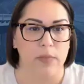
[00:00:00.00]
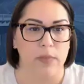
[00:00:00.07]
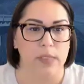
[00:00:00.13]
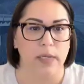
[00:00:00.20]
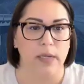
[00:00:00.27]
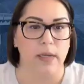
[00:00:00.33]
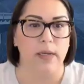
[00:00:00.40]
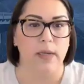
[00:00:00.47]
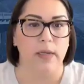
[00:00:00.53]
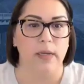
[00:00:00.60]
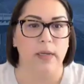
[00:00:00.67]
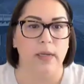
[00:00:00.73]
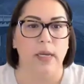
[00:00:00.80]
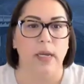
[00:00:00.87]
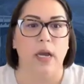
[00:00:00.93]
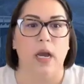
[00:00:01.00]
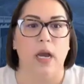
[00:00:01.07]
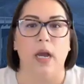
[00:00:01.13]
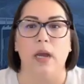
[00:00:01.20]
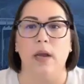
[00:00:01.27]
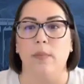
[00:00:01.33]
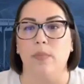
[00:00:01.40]
one sec.
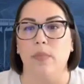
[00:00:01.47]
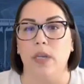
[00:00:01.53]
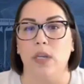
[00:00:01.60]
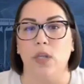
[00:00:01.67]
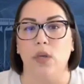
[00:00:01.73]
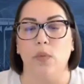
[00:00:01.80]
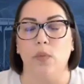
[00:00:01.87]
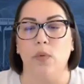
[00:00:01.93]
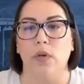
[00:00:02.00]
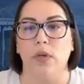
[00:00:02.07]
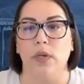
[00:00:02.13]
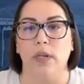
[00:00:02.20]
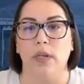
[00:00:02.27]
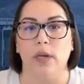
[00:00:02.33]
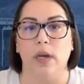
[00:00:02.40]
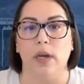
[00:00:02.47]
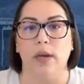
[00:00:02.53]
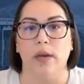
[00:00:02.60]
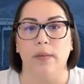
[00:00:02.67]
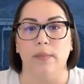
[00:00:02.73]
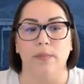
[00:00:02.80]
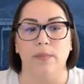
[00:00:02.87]
Then you would
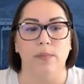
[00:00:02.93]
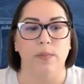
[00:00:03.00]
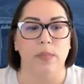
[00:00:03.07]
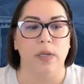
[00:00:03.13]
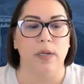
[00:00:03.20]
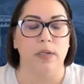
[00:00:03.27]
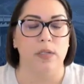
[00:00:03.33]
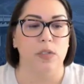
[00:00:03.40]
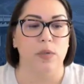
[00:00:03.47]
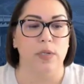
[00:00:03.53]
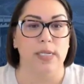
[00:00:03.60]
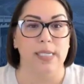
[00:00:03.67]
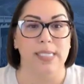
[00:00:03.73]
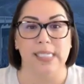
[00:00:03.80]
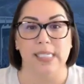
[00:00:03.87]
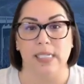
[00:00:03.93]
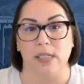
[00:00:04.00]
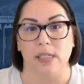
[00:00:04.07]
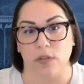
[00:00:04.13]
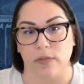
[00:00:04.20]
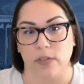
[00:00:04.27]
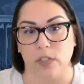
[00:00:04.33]
do an existing
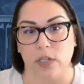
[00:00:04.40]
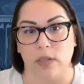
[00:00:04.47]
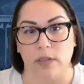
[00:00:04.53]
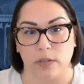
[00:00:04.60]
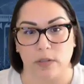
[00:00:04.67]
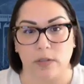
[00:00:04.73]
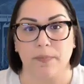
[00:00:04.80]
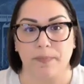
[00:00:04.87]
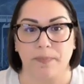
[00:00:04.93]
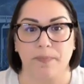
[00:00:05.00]
service challenge.